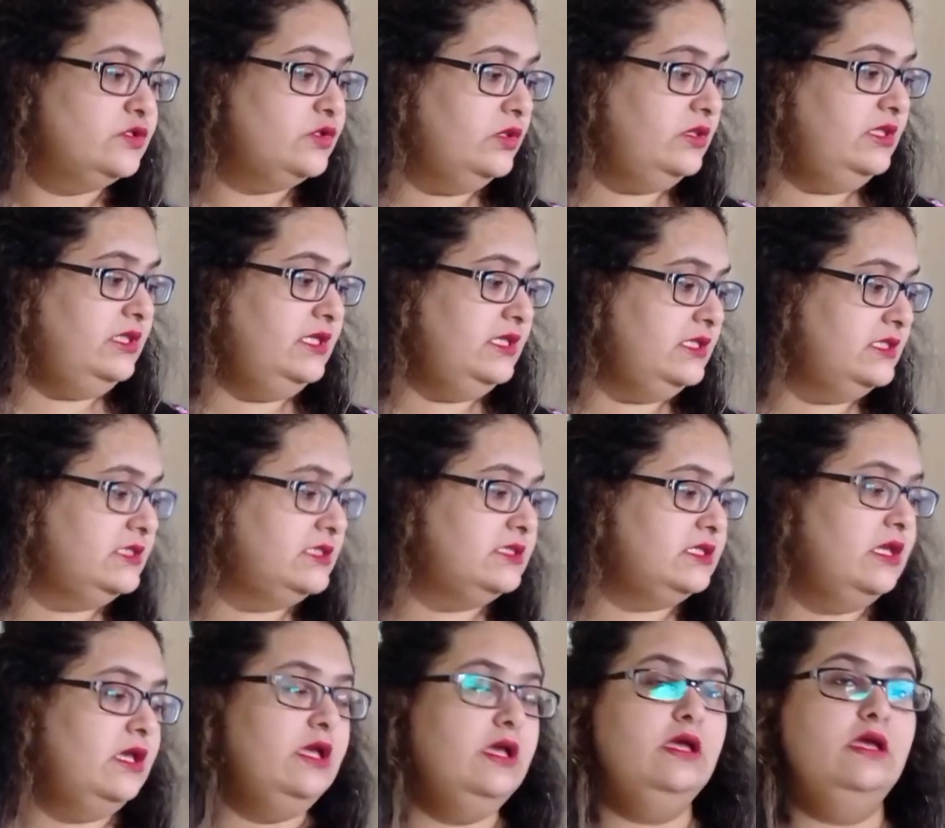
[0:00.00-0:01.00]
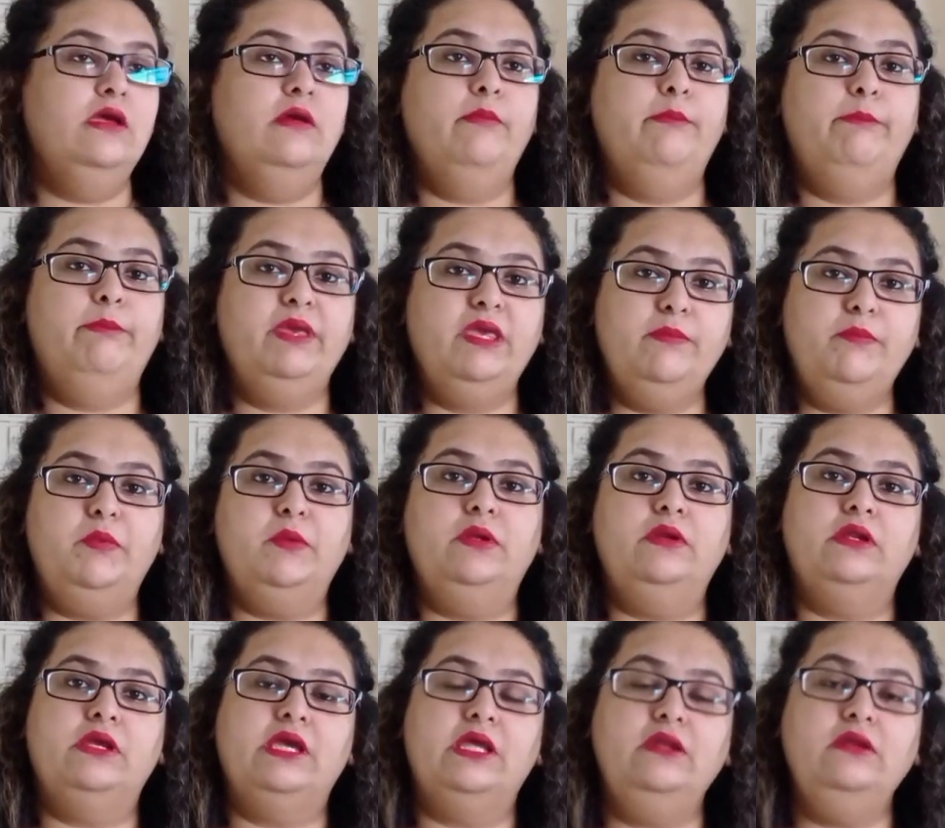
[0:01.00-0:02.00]
So these
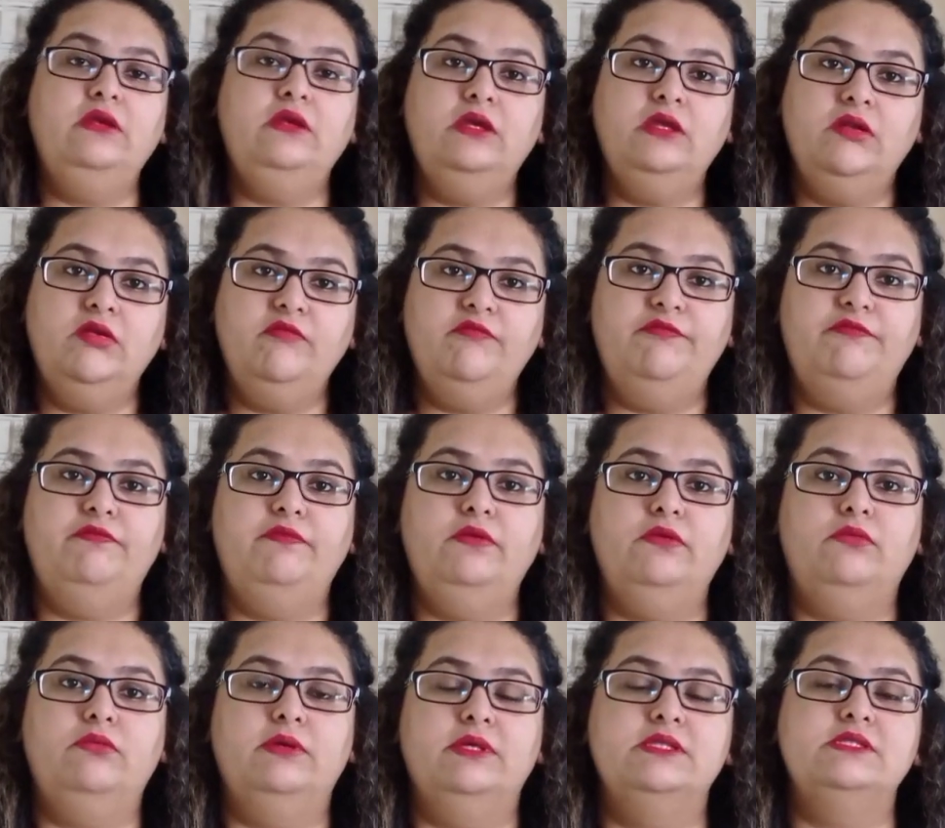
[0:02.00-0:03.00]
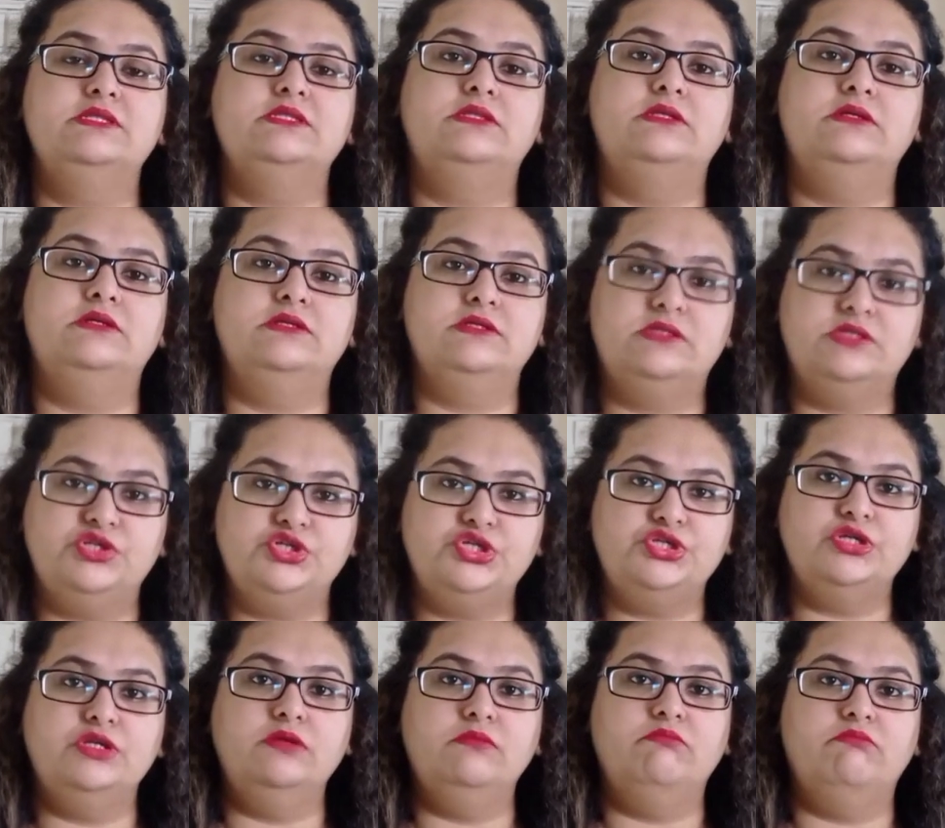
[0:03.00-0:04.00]
people can influence the
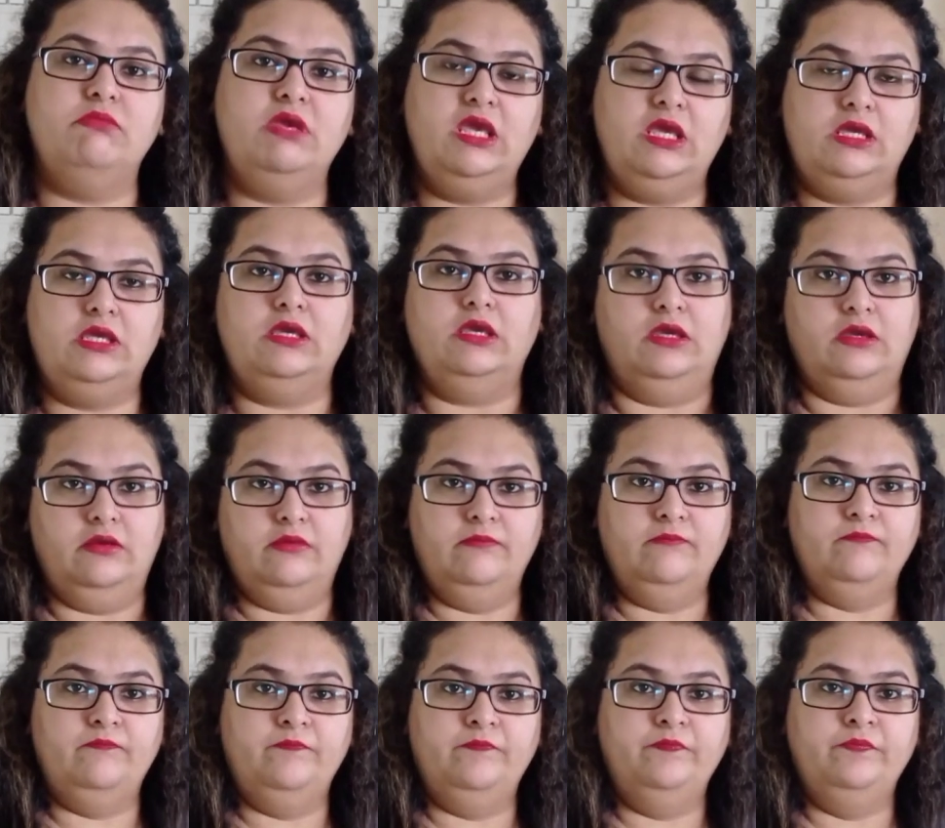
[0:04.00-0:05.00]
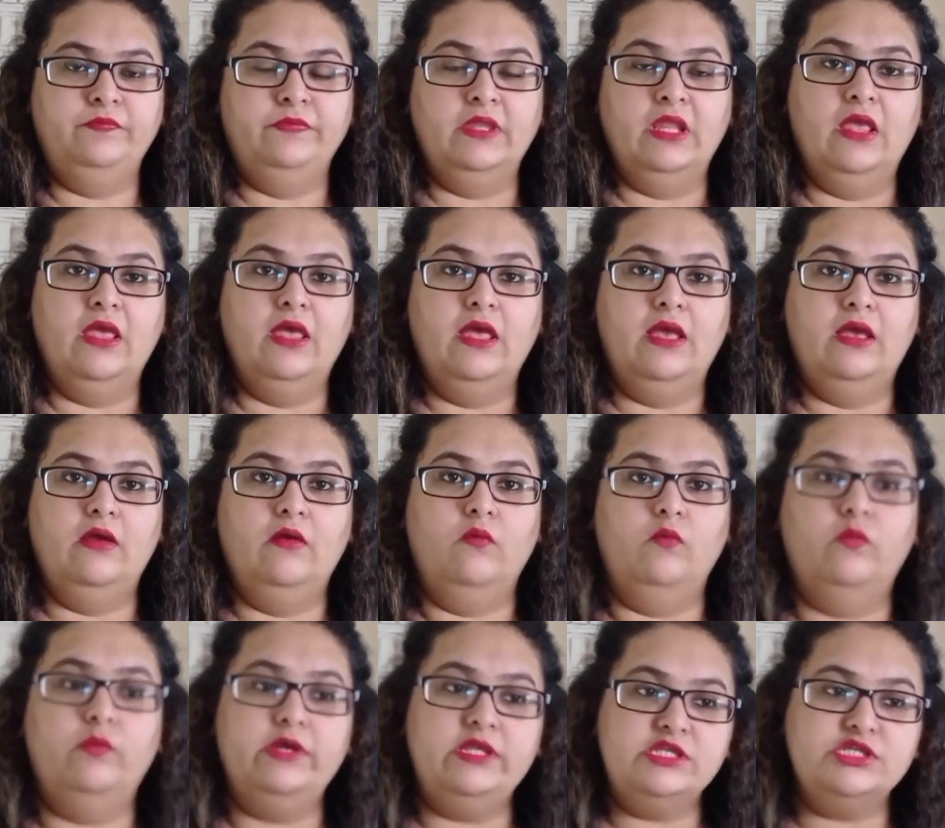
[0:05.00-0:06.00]
decision making,
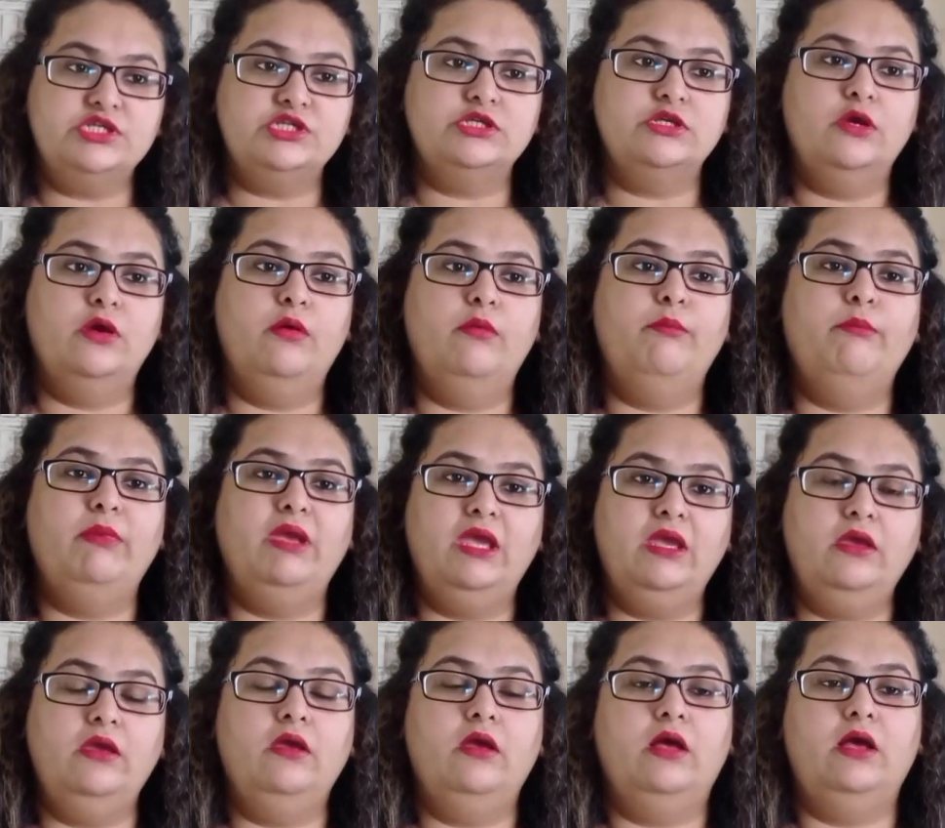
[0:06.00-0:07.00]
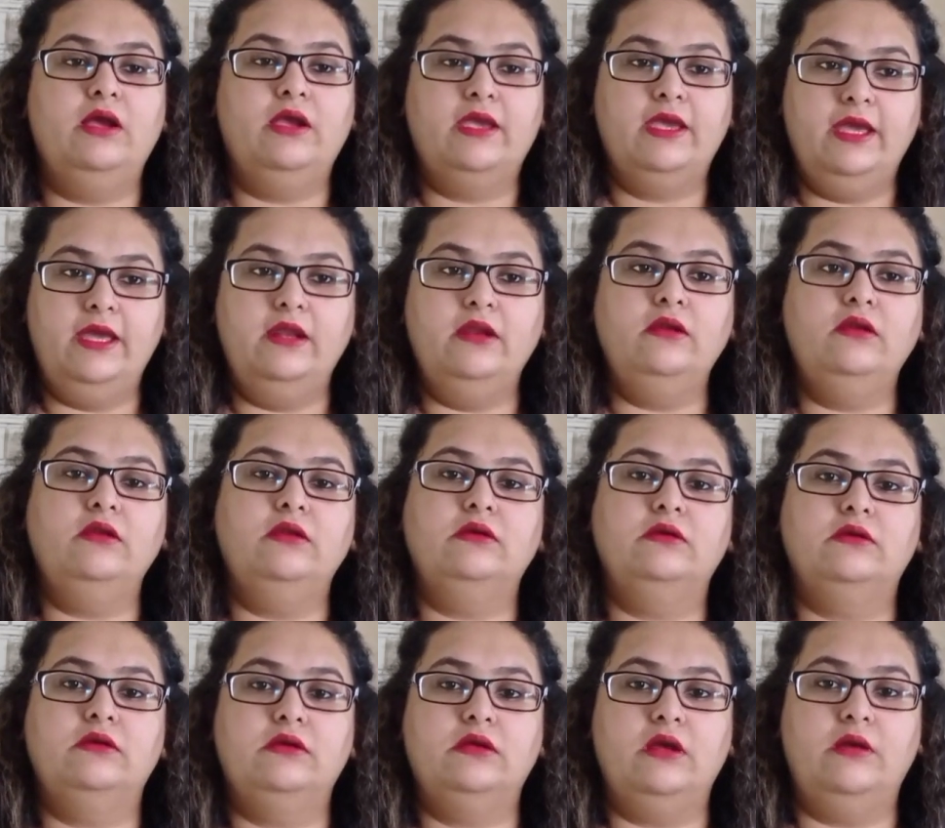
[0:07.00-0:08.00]
which may again
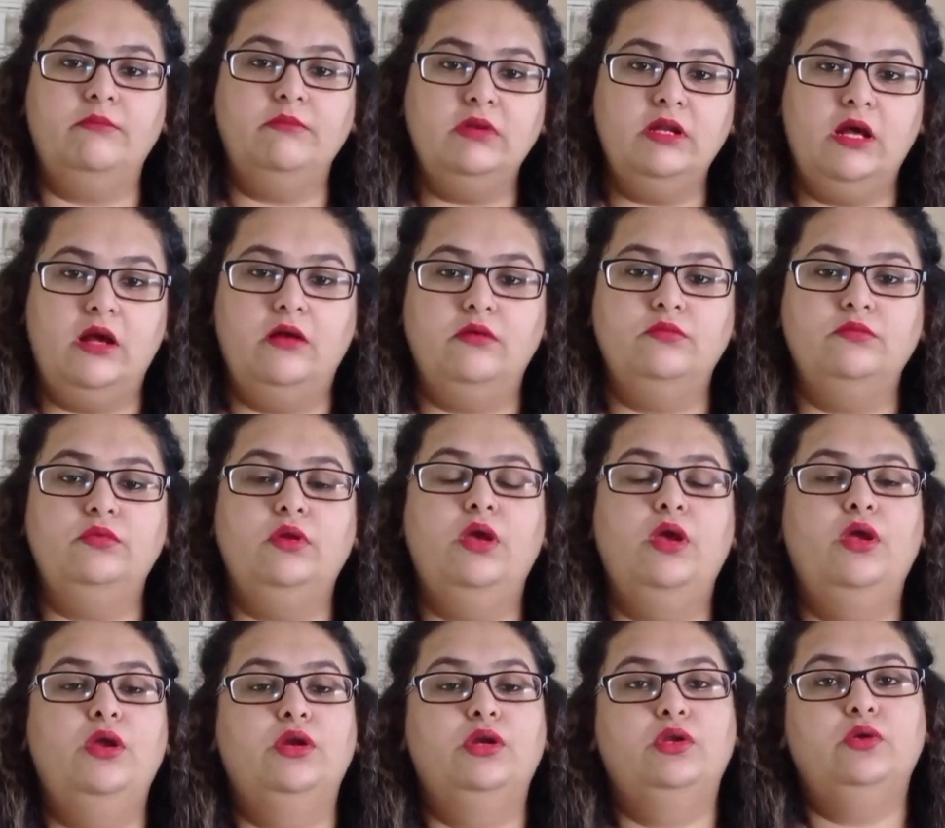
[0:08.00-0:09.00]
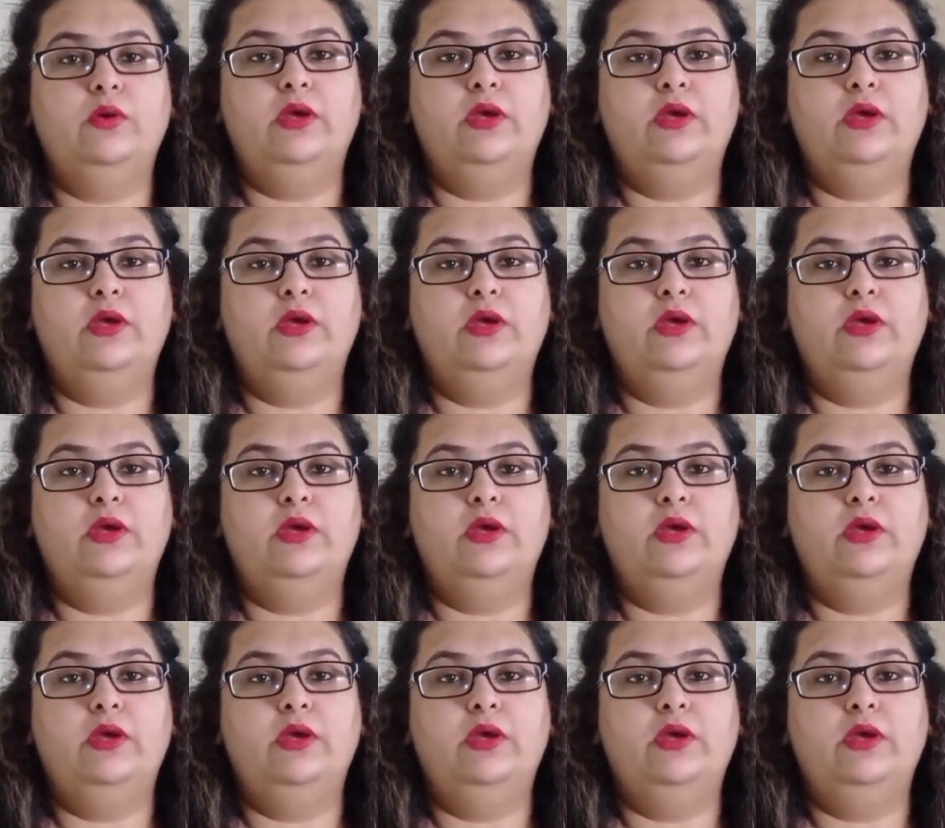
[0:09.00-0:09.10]
come down